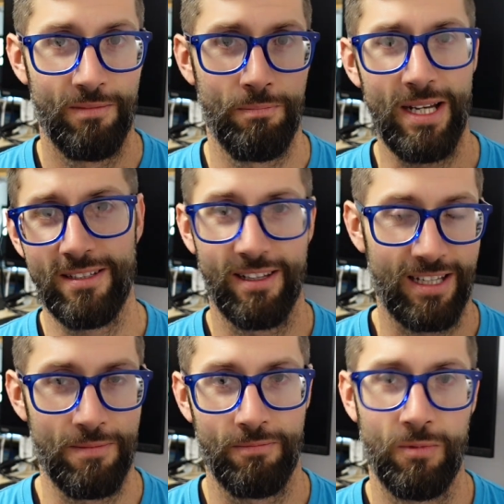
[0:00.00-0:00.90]
Basically,
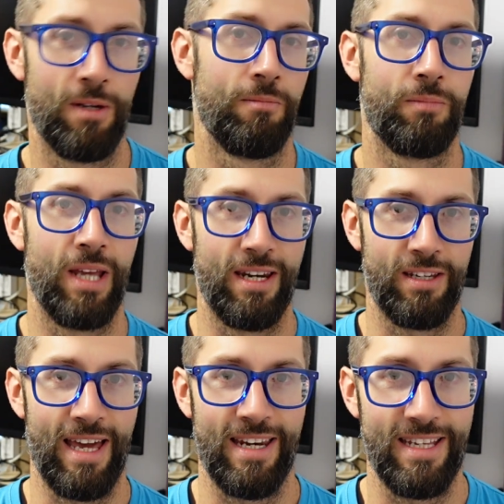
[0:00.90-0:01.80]
what I'm getting
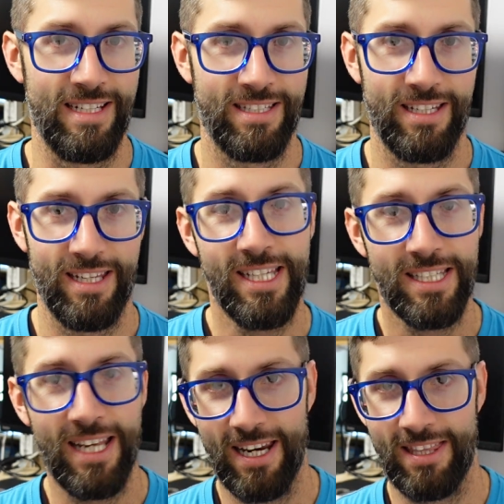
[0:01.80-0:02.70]
at is
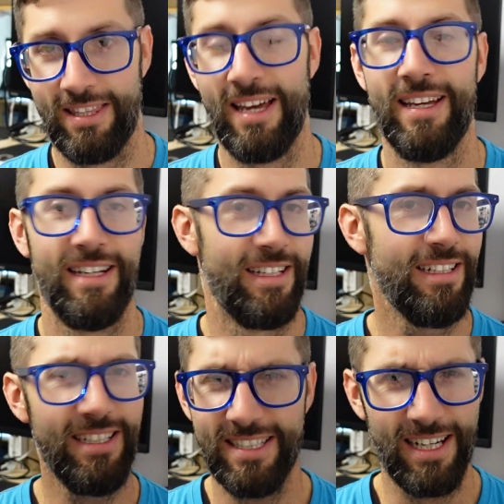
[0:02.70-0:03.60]

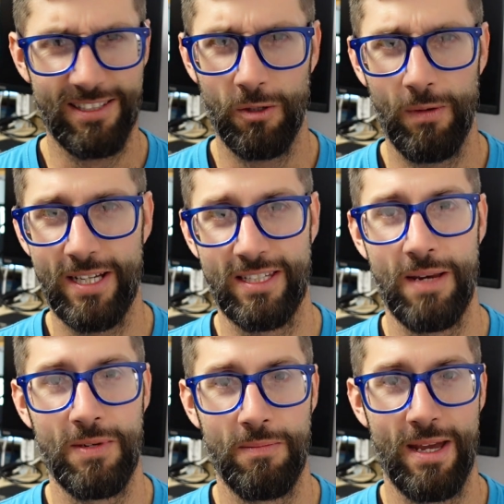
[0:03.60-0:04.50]
internet's always
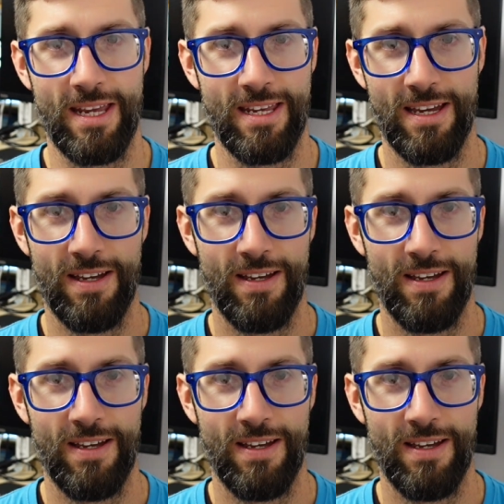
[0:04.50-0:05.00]
seemed to be